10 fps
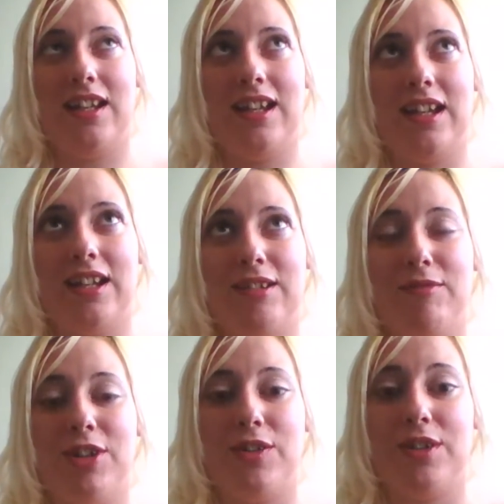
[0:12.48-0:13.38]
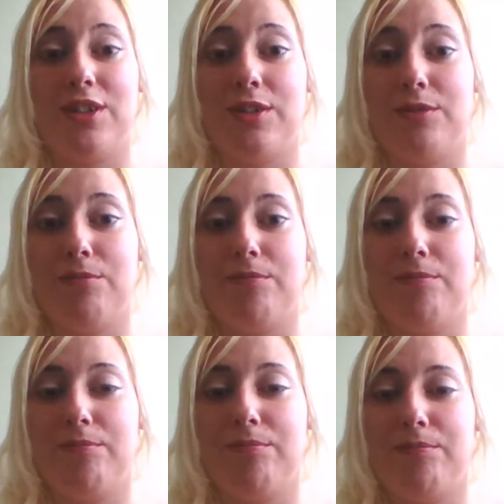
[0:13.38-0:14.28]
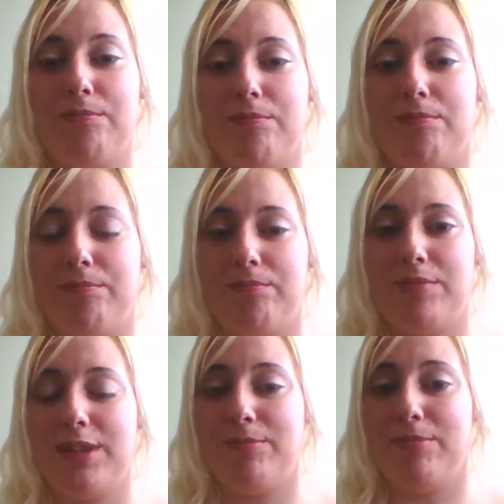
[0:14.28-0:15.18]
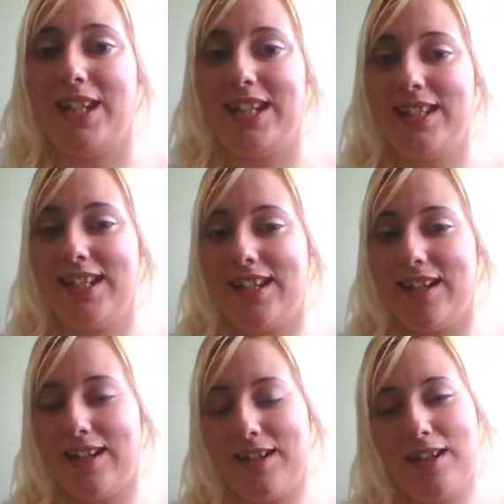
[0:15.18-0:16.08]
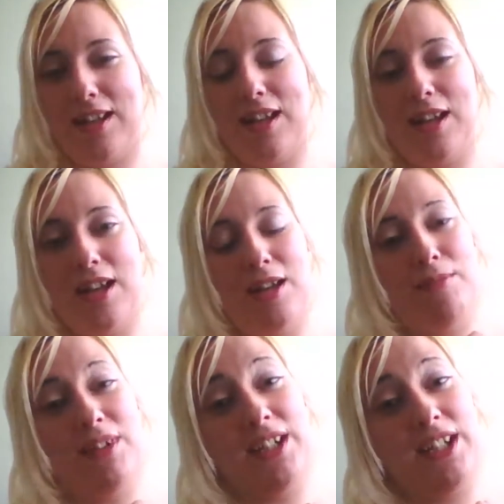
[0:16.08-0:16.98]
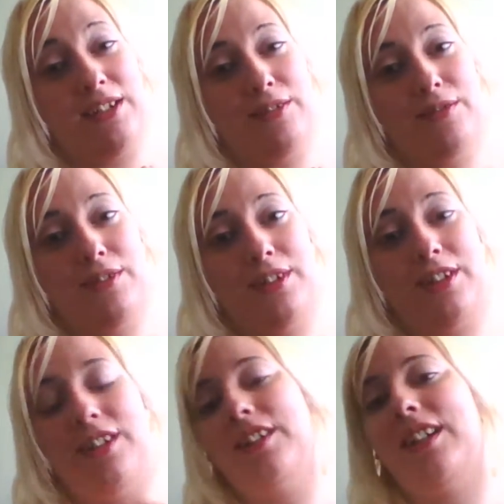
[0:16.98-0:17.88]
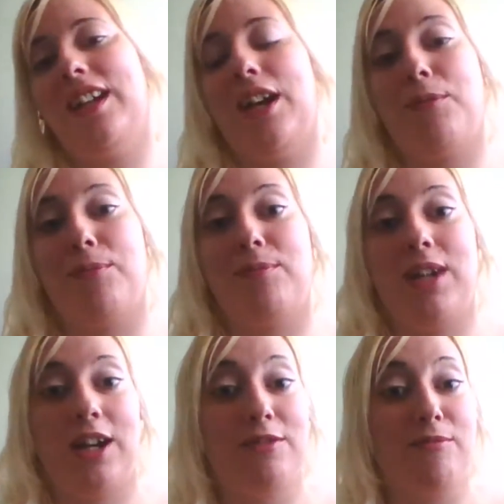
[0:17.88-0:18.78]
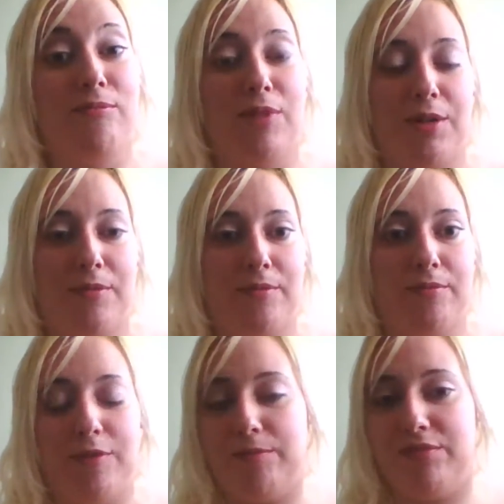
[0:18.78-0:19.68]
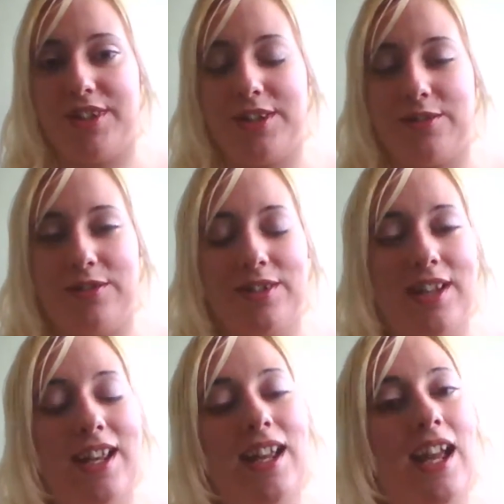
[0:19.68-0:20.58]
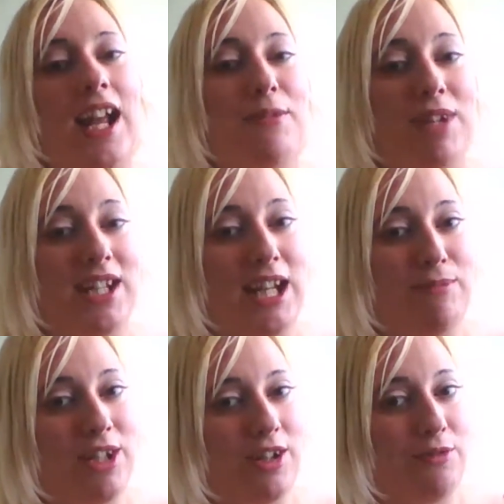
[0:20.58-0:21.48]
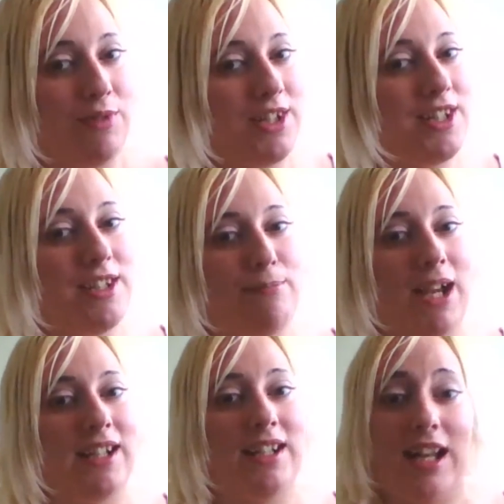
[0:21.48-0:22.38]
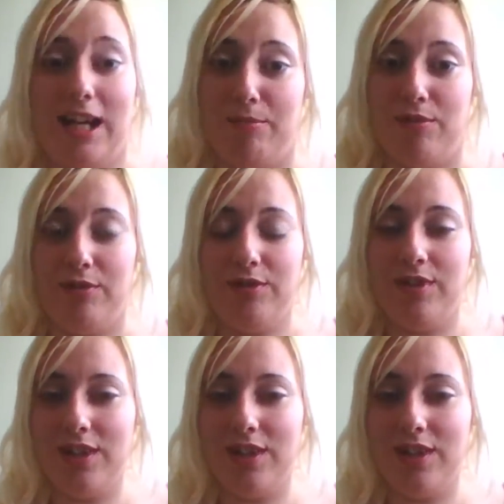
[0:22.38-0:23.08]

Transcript: I'm going to split my look at how Bristol Anime Gaming Con was back in April,